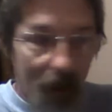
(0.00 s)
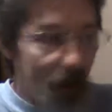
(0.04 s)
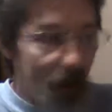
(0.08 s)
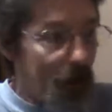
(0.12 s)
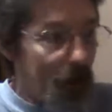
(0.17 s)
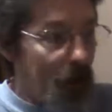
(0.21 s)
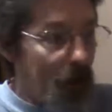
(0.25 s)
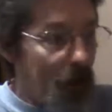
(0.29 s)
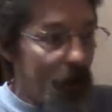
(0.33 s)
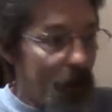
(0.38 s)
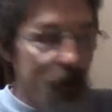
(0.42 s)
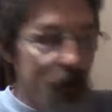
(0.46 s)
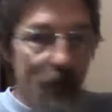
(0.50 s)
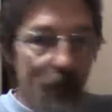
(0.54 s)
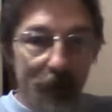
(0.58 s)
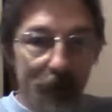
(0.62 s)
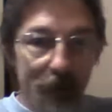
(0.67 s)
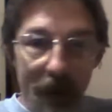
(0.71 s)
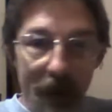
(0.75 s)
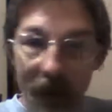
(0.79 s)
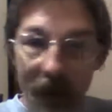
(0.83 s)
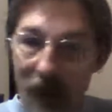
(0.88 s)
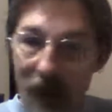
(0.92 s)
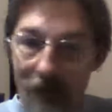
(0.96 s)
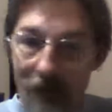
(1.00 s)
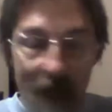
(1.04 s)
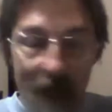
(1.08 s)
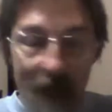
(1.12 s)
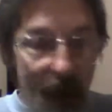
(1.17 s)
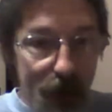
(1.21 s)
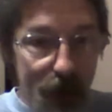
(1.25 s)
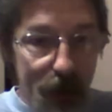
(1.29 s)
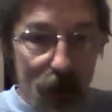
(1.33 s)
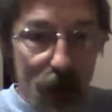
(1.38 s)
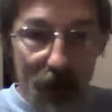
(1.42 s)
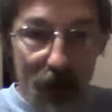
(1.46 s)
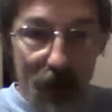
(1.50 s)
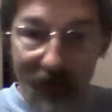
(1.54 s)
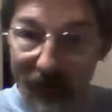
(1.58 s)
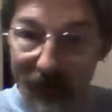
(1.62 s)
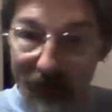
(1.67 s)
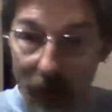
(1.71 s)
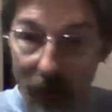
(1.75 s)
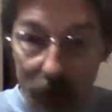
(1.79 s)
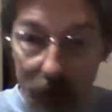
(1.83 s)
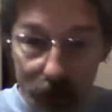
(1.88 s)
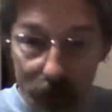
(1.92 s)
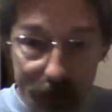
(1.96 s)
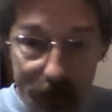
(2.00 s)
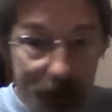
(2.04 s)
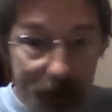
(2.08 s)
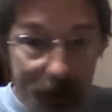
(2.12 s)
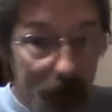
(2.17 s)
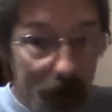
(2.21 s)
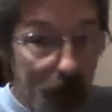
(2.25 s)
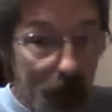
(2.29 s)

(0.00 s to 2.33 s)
Are you playing a magical flute?